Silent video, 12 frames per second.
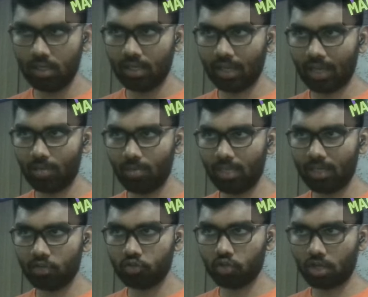I make
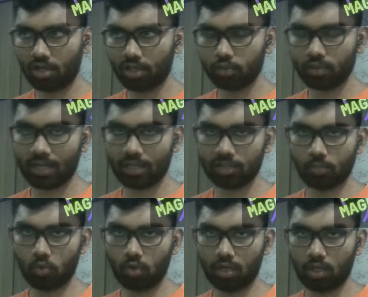it generic so that it's
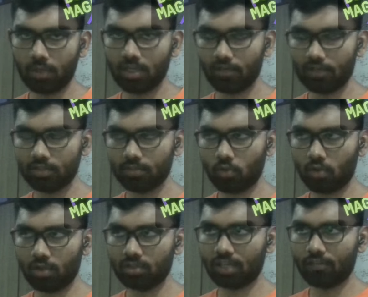more intuitive, it's more
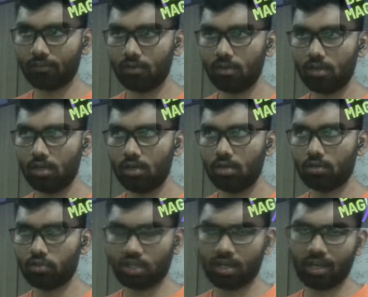insightful to
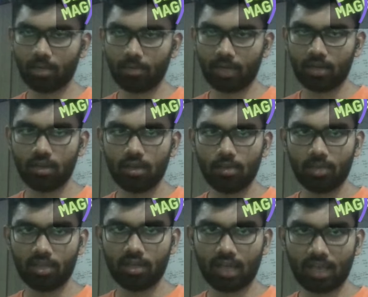the generic mind. But
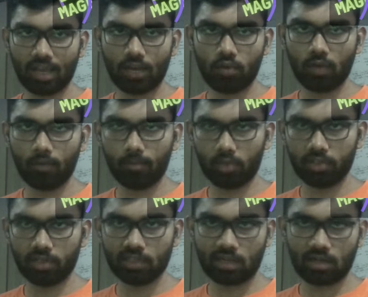then I do have
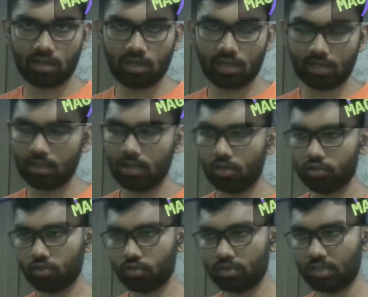projects and
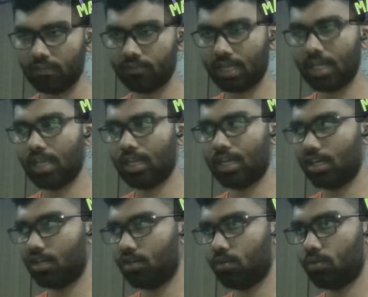research stuff that I get
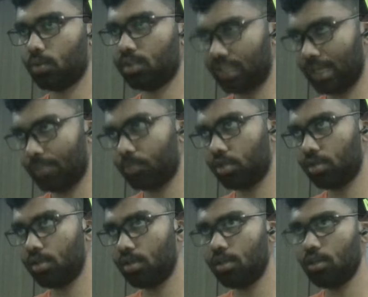into with the depth,
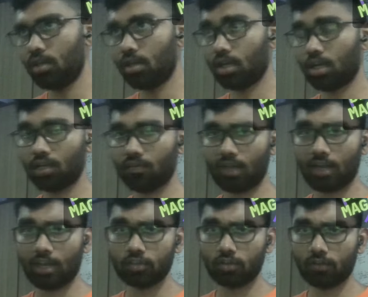where
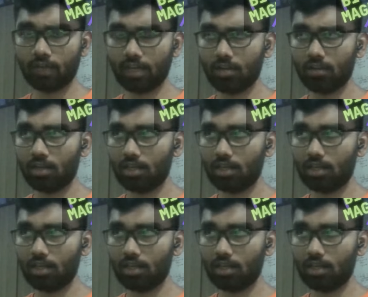I sort of get into the